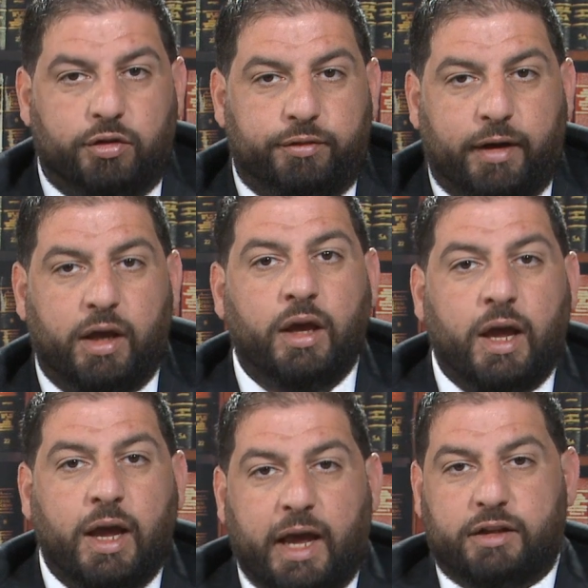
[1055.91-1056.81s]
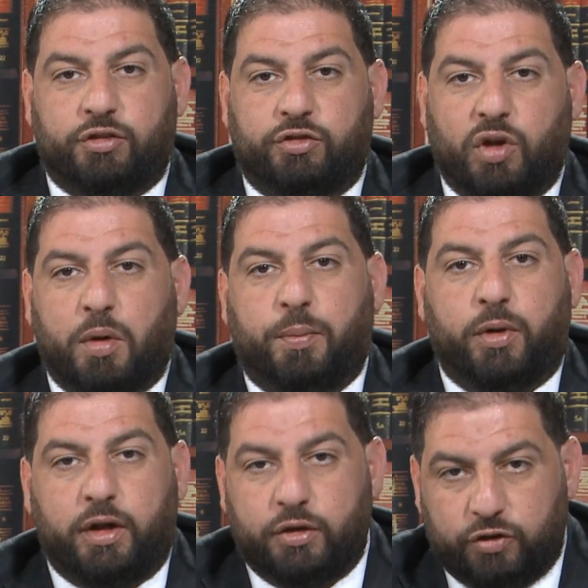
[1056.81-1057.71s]
If I had to sum
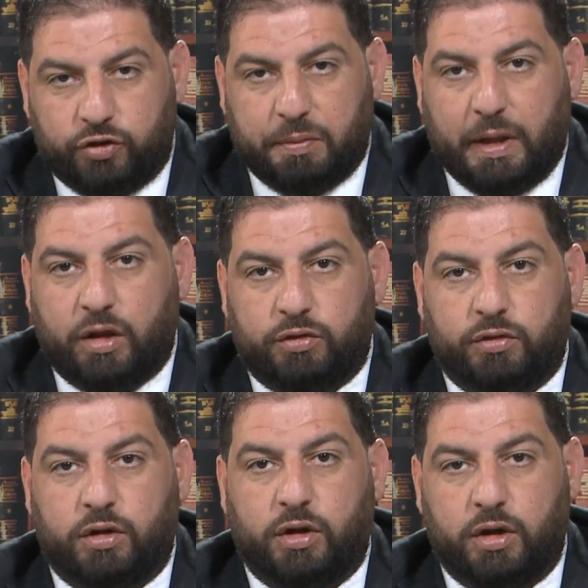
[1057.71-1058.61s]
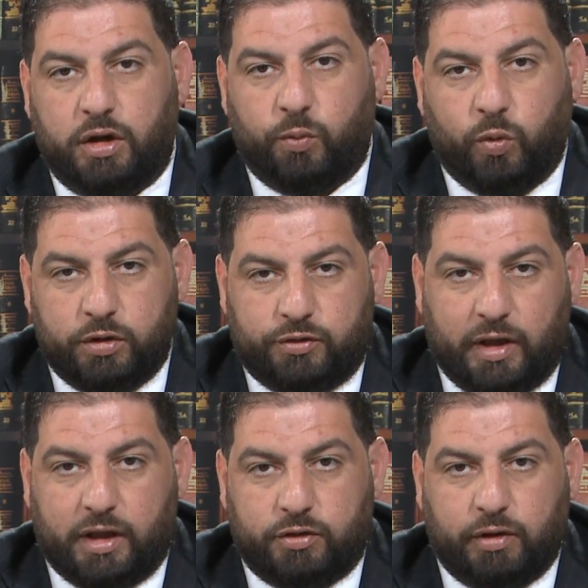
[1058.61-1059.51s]
up innocent spouse in one
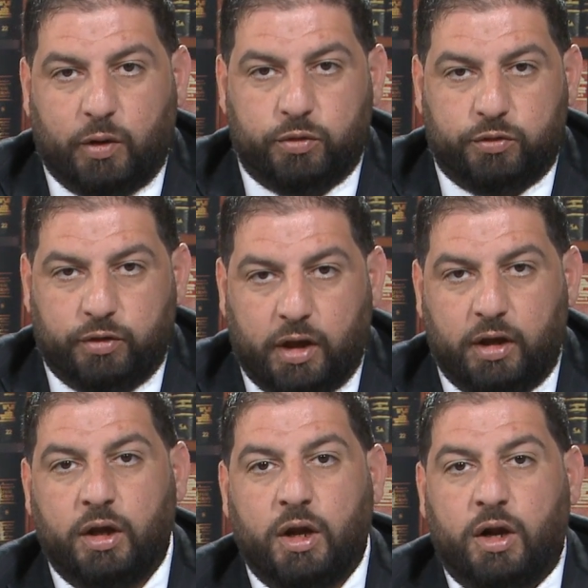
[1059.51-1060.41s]
sentence, I would say